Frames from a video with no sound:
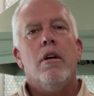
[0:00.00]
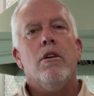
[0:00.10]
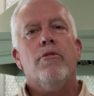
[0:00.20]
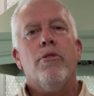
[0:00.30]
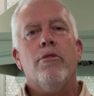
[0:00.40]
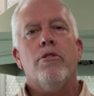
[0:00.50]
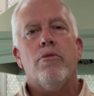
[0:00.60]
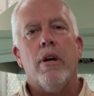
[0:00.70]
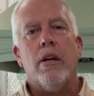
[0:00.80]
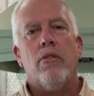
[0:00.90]
You've heard the
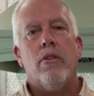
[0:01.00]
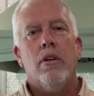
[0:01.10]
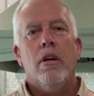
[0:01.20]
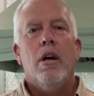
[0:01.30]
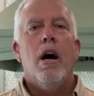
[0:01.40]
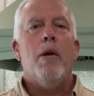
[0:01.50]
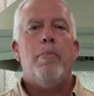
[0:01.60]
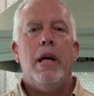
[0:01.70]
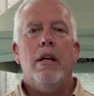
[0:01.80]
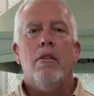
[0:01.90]
tricks: a
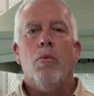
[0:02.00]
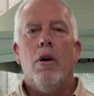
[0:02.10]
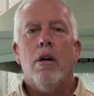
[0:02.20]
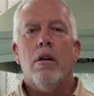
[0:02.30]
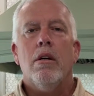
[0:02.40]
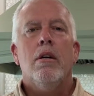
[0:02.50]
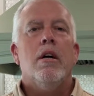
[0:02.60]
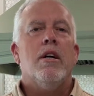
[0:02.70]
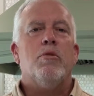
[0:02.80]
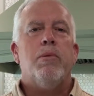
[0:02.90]
penny in the water,
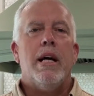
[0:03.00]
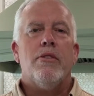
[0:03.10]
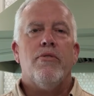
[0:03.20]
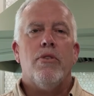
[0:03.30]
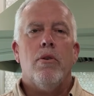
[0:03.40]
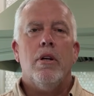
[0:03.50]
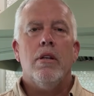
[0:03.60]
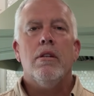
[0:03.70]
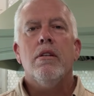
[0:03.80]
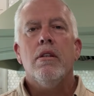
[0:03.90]
a splash of
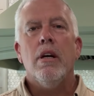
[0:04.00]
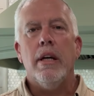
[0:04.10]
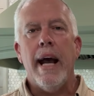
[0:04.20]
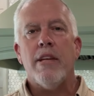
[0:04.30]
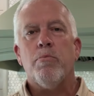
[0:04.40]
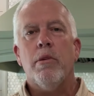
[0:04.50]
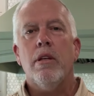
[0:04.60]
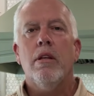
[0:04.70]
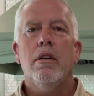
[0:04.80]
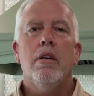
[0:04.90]
soda, an
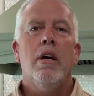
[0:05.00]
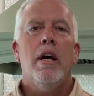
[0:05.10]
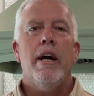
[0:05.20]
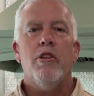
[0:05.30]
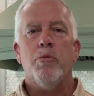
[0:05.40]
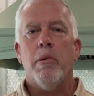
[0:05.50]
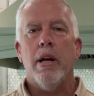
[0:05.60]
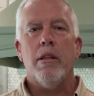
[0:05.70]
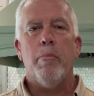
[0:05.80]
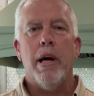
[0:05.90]
aspirin,
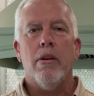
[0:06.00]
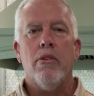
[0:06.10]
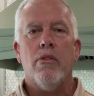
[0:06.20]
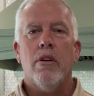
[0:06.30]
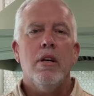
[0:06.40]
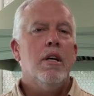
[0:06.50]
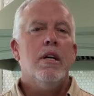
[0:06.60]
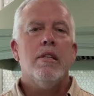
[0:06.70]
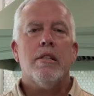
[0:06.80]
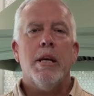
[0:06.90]
hairspray on the petals.
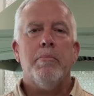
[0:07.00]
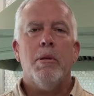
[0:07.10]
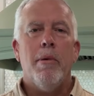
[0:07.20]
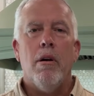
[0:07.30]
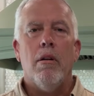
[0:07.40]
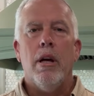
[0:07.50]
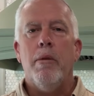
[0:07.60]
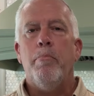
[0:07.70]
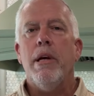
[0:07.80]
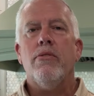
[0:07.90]
Skip them all.
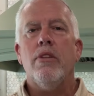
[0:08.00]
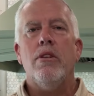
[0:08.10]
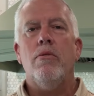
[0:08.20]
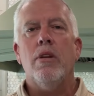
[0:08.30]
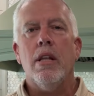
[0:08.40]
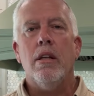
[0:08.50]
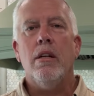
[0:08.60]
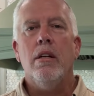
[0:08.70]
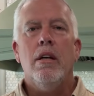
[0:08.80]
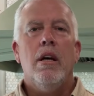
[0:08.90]
At best, they do
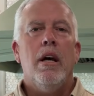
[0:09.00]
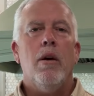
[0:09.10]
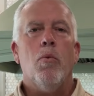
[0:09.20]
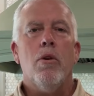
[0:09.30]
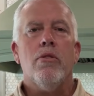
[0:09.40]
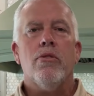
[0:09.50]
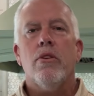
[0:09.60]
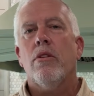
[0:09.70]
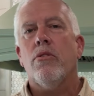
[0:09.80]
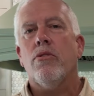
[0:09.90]
nothing. At worst,
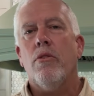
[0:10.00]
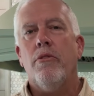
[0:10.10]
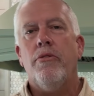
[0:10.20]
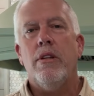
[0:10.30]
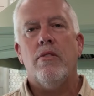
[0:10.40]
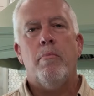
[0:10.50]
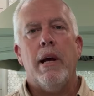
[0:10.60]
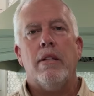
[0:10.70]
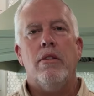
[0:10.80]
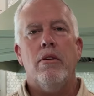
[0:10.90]
the soda feeds the
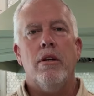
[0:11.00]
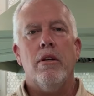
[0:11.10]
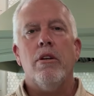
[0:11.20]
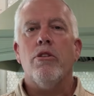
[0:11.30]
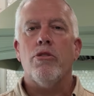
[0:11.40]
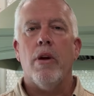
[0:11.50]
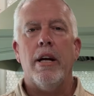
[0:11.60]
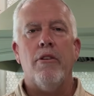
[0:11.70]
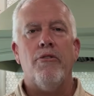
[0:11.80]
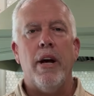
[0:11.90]
bacteria you're
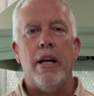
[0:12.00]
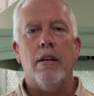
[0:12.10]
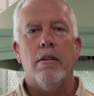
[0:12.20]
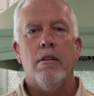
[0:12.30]
trying to fight.